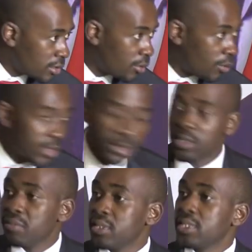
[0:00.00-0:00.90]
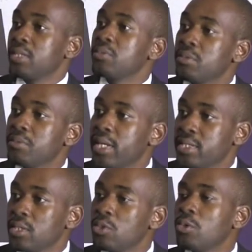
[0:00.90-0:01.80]
wanted to have a chat with me. And I
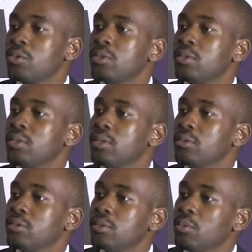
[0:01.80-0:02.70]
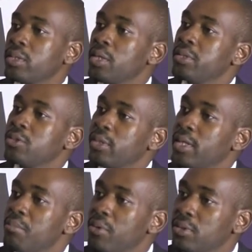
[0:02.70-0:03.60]
said, look, what are we
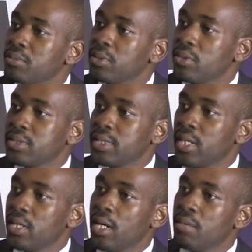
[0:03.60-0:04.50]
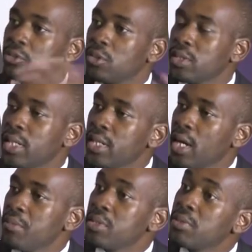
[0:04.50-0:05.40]
talking about? Because I'm told that the
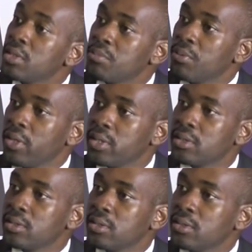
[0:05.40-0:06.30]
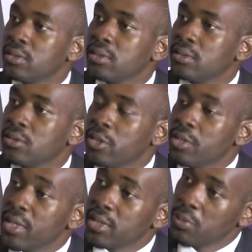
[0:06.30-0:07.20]
army has been deployed. So
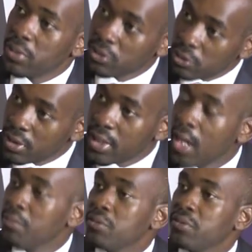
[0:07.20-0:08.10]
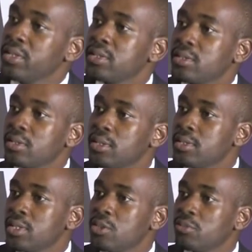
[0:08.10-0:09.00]
you must withdraw the army first,
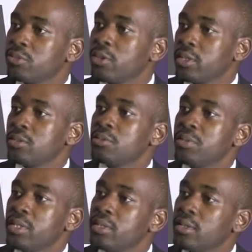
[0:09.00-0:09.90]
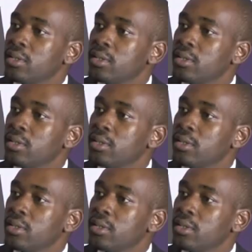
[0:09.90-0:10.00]
instead of talking to me